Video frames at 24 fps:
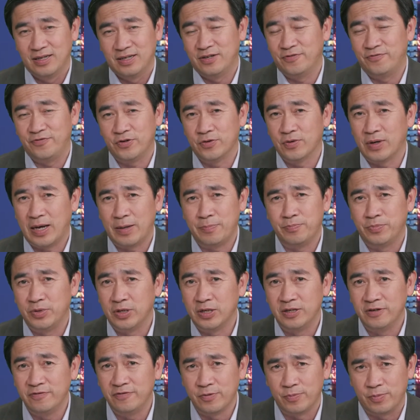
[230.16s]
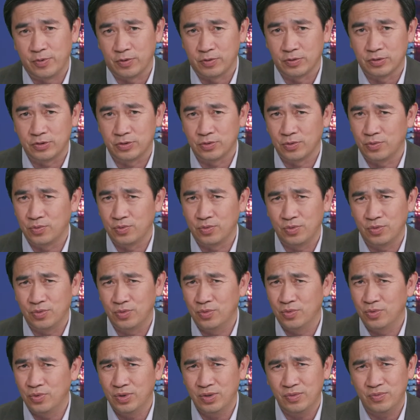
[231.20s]
feel unbelievable. So
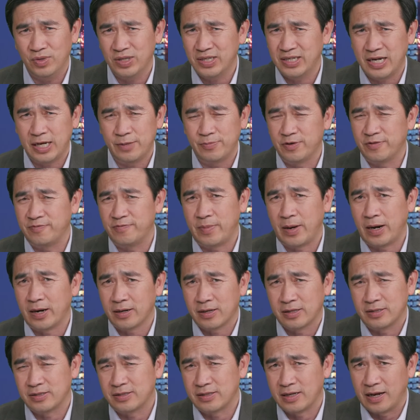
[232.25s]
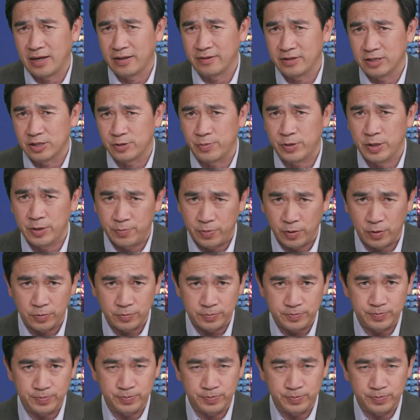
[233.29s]
what type of Americans are these people?